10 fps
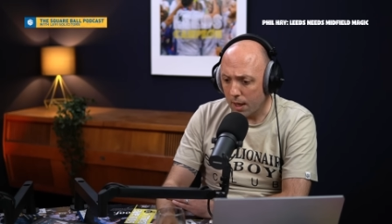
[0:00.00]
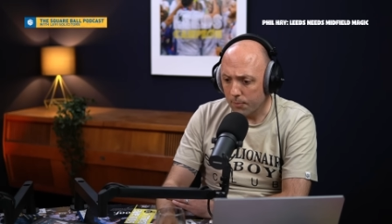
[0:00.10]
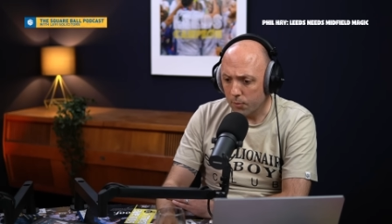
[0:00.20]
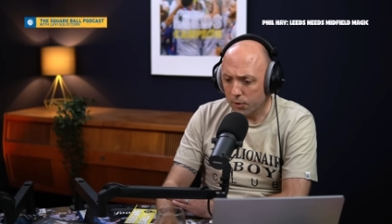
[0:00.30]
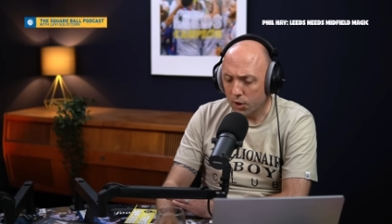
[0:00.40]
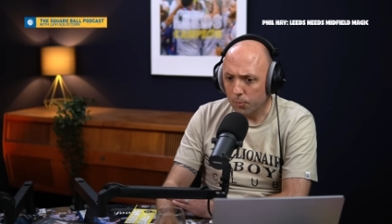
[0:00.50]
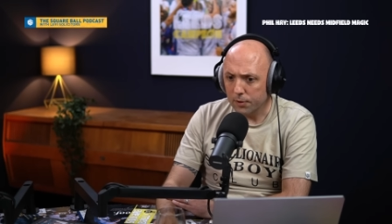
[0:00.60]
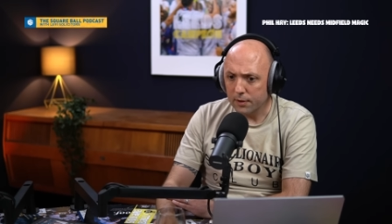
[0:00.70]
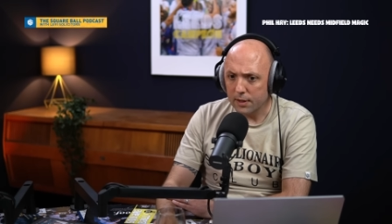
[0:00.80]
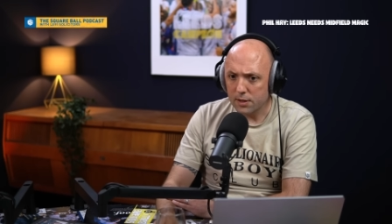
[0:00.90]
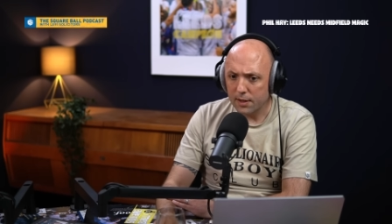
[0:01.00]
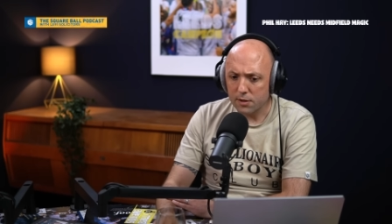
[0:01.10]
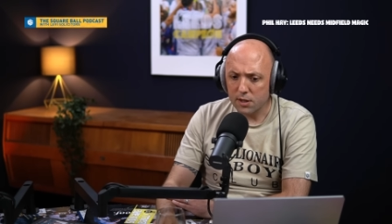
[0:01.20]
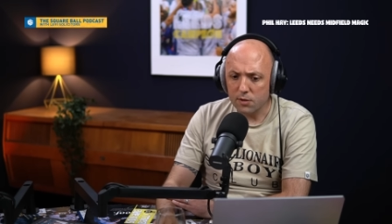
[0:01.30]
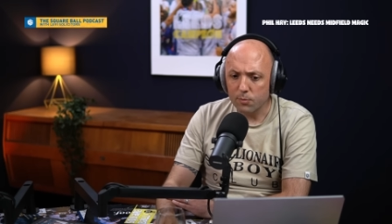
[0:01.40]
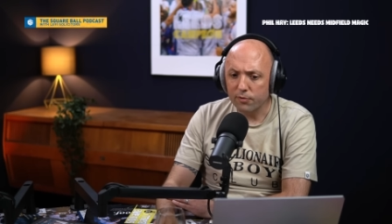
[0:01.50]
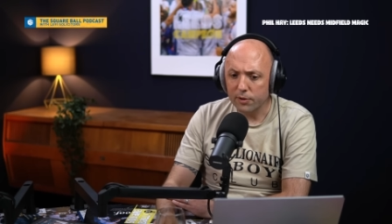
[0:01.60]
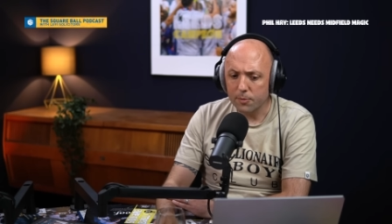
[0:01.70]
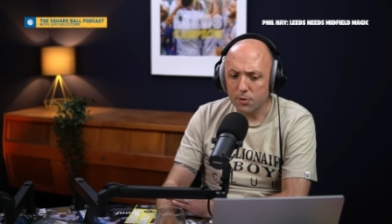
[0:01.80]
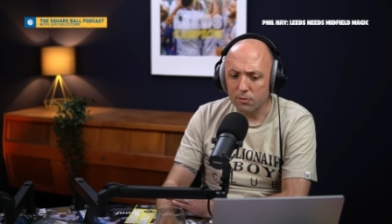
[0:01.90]
There were a couple at Leeds last season with
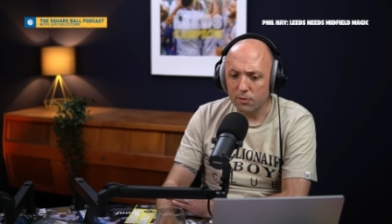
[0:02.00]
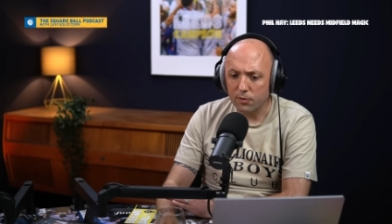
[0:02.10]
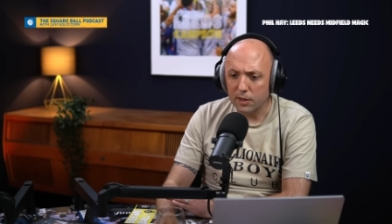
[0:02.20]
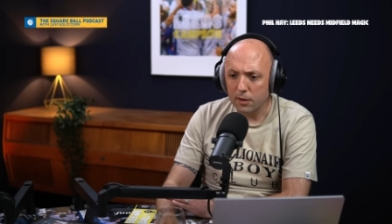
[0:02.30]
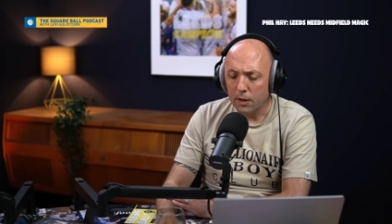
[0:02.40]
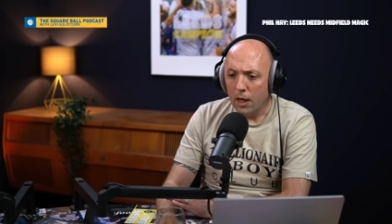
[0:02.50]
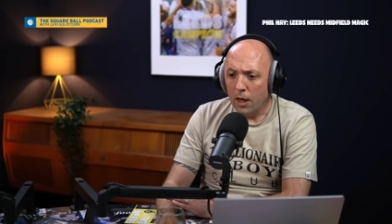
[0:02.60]
Phillips and Rafinha.